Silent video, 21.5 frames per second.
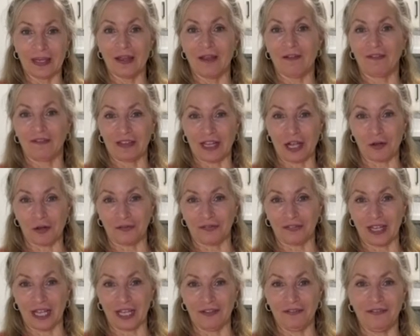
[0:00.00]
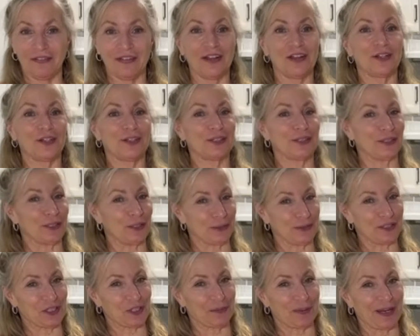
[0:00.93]
flower of life
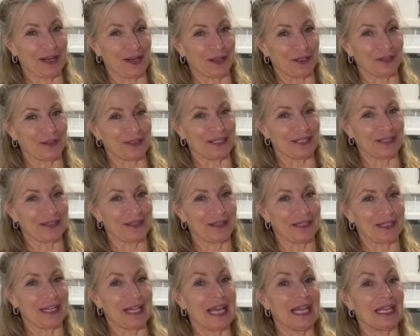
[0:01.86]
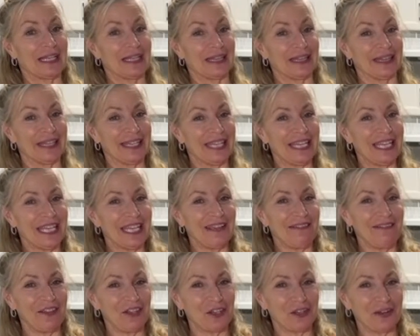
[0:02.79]
close to my heart.
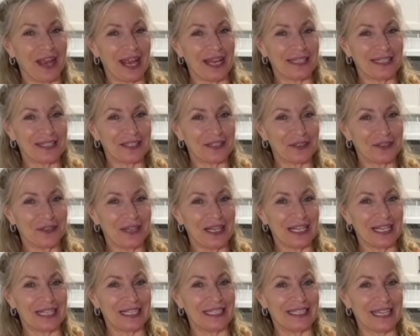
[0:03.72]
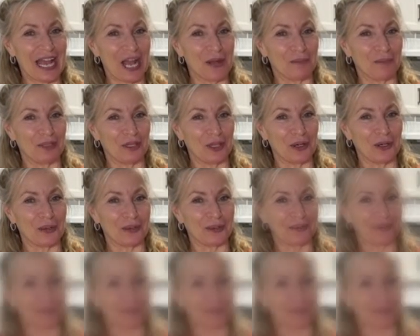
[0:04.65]
Leave your answer down below.